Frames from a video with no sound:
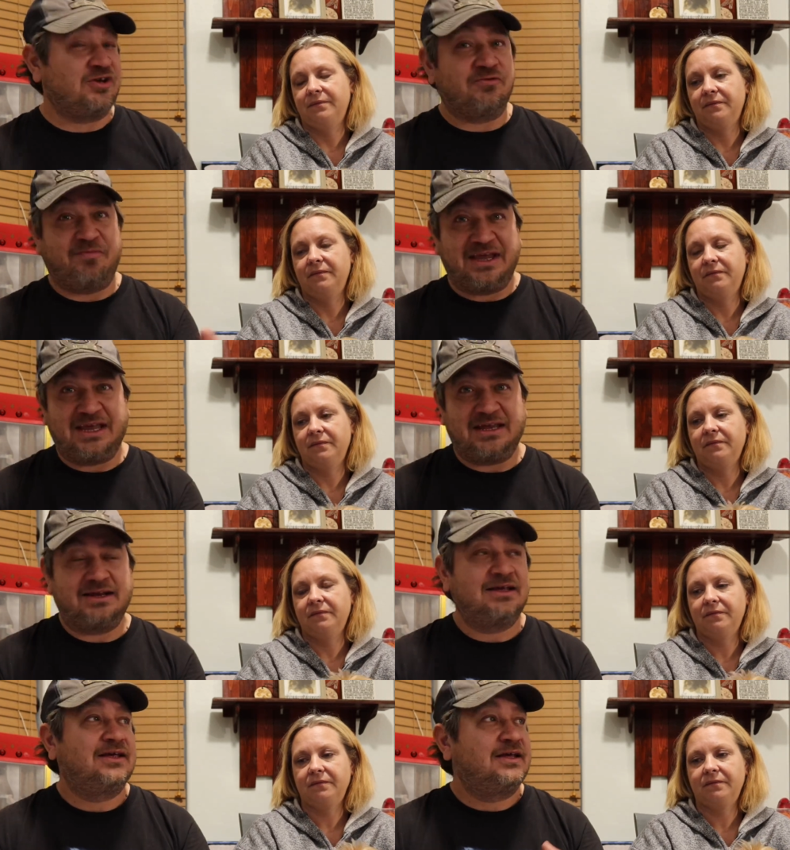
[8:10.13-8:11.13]
Speaker 1: you
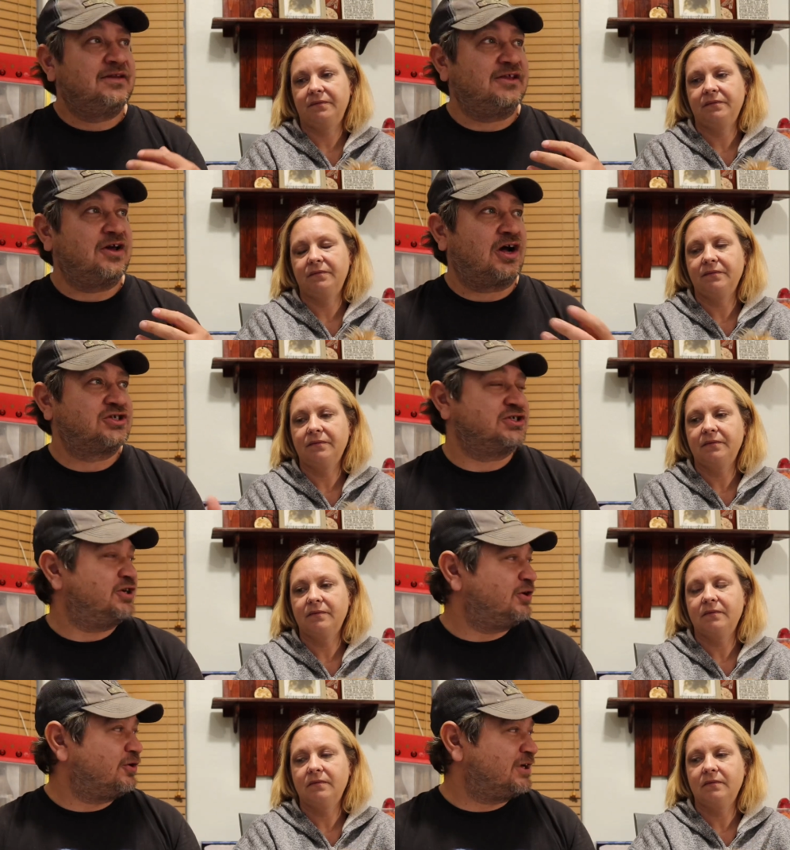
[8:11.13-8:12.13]
bid, the
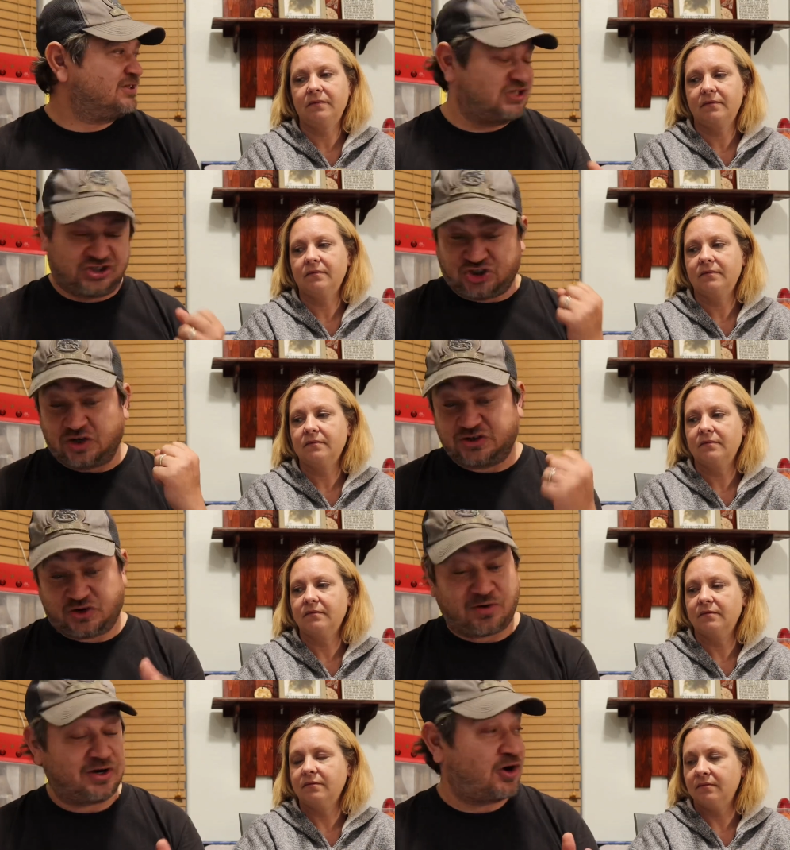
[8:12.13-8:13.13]
auctioneer can just charge
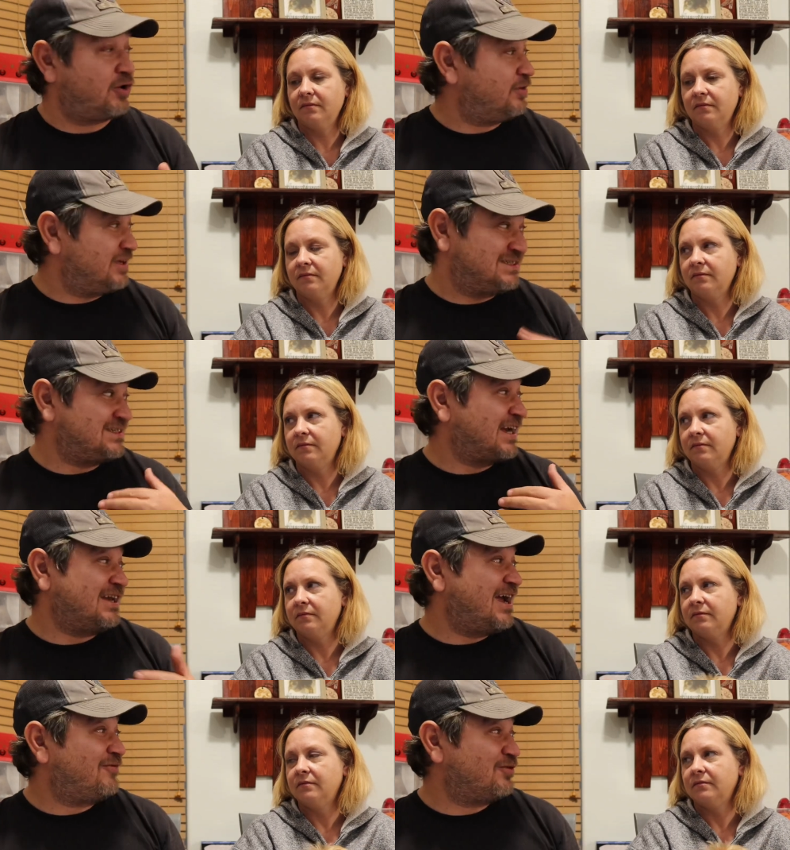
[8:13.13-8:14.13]
the credit card a
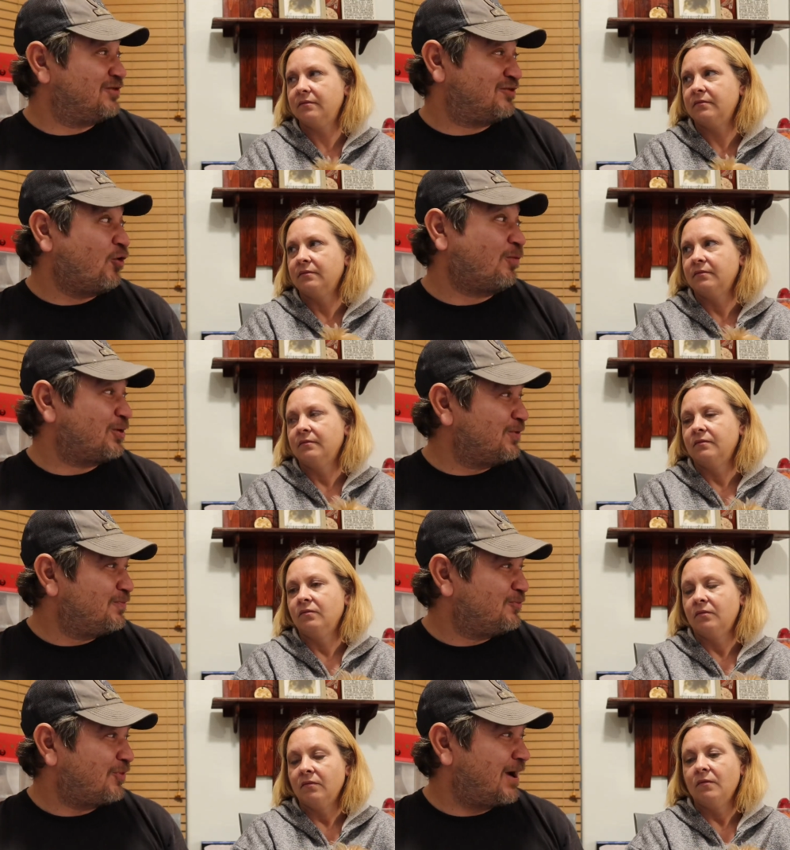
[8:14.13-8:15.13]
second after it's over,
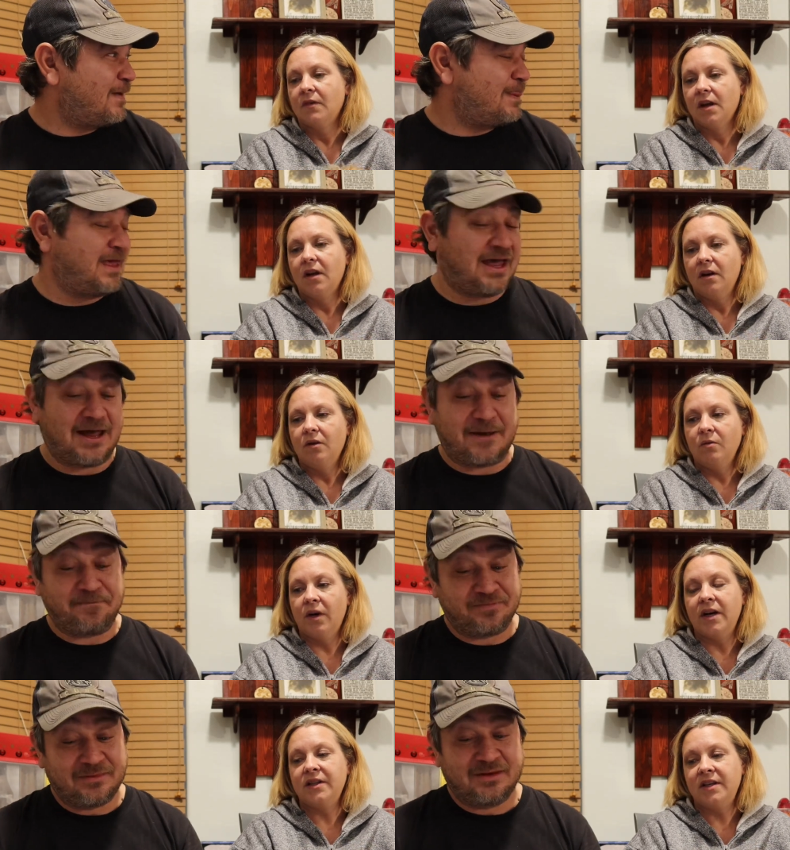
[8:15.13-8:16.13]
right? And
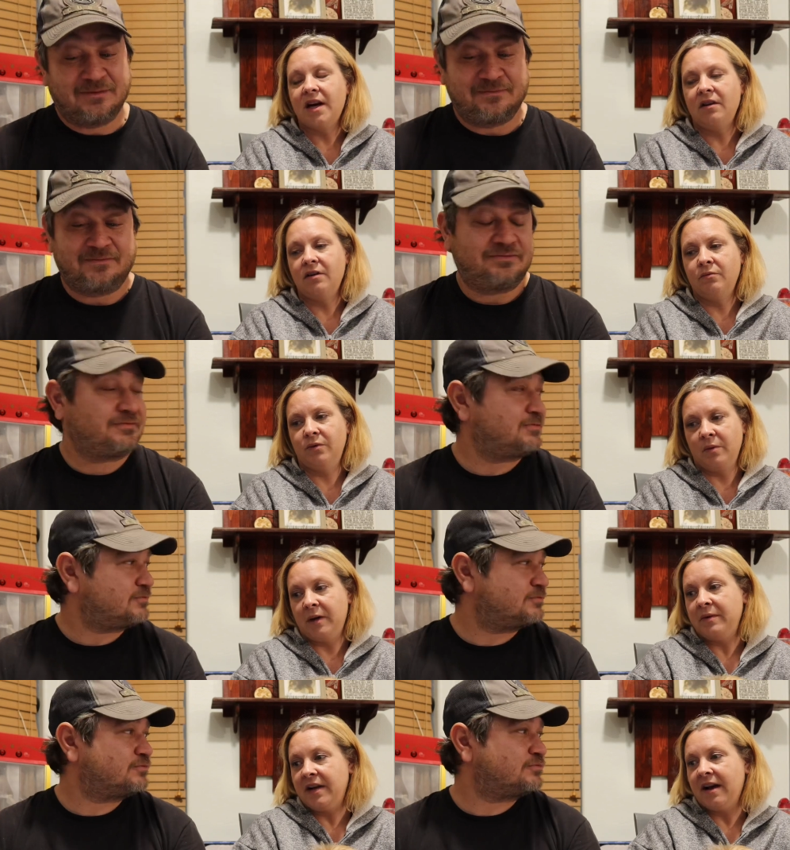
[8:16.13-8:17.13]
whereas
Speaker 2: now the
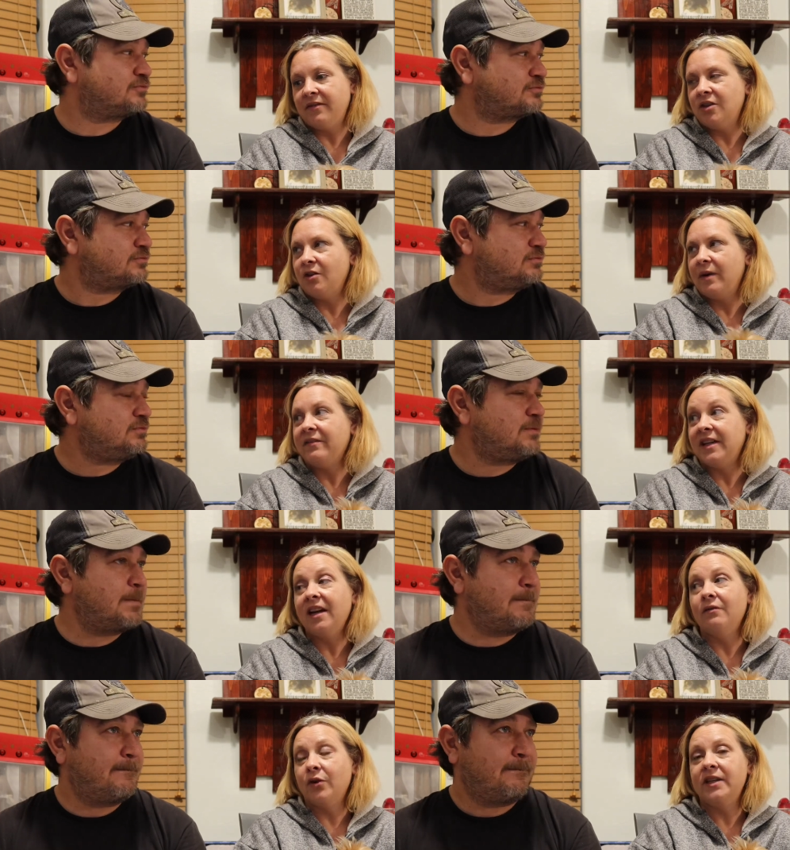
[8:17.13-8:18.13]
way we have to do it, we have
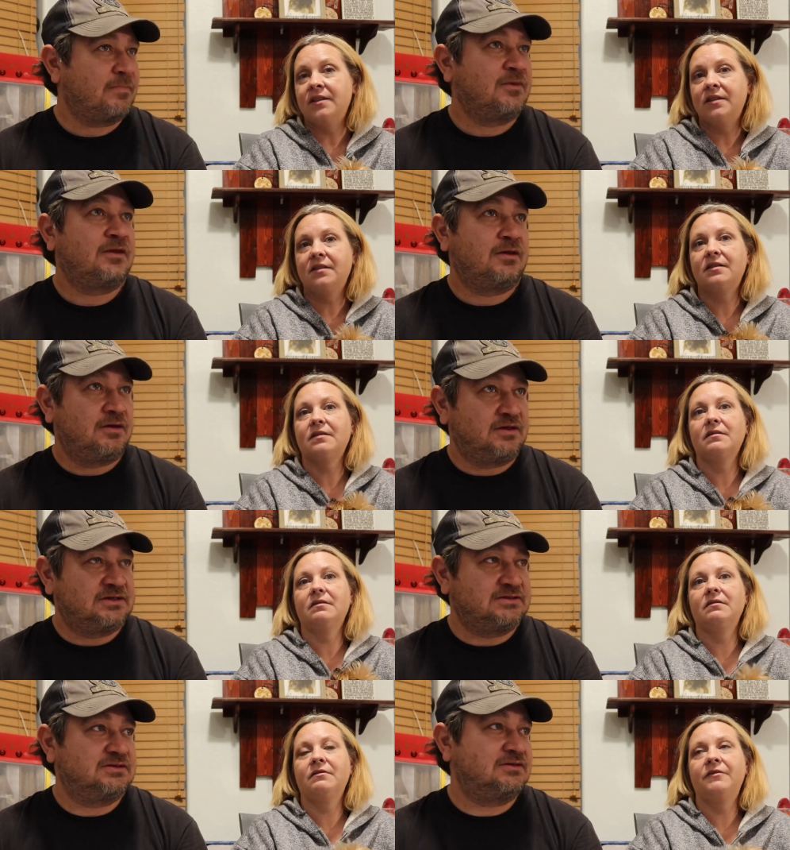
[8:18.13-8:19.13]
to invoice
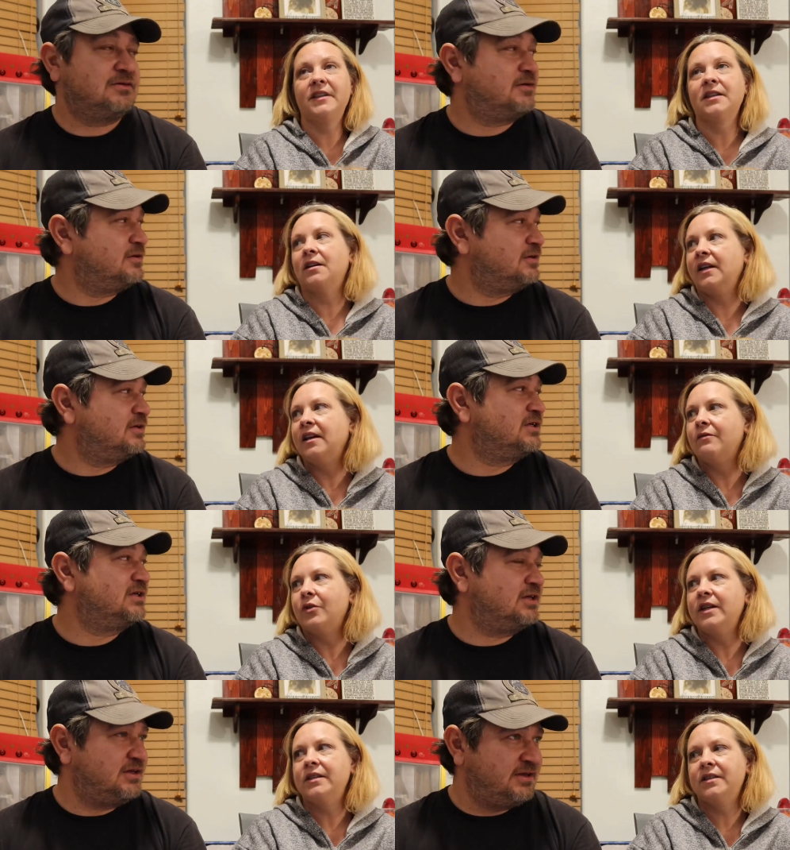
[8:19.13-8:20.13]
physically
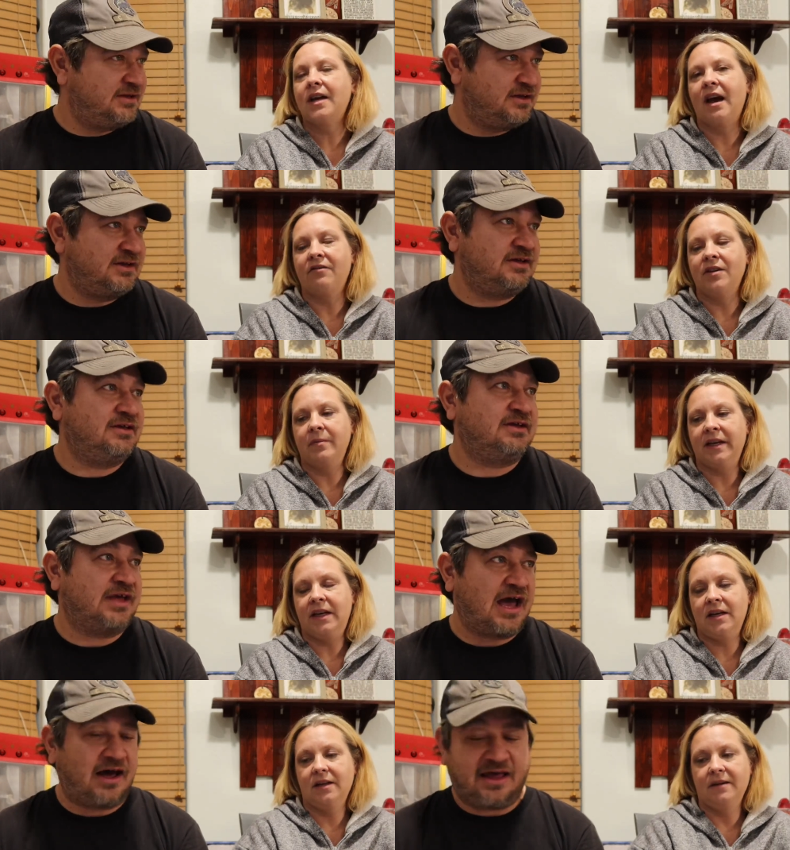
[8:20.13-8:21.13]
invoice everybody.
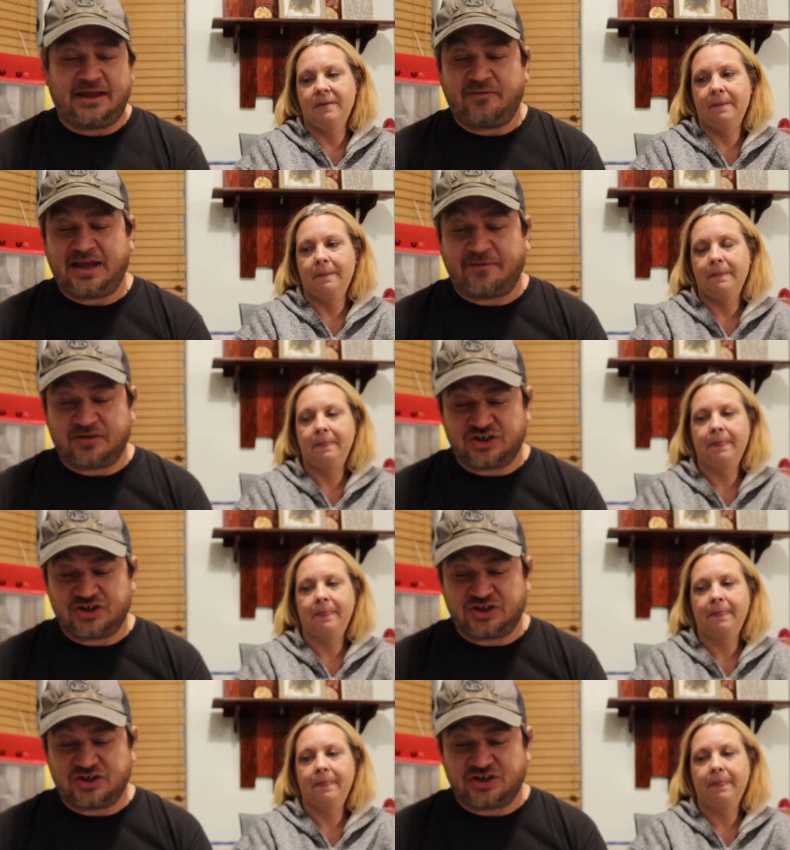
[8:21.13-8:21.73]
Yeah,
Speaker 1: and then we have the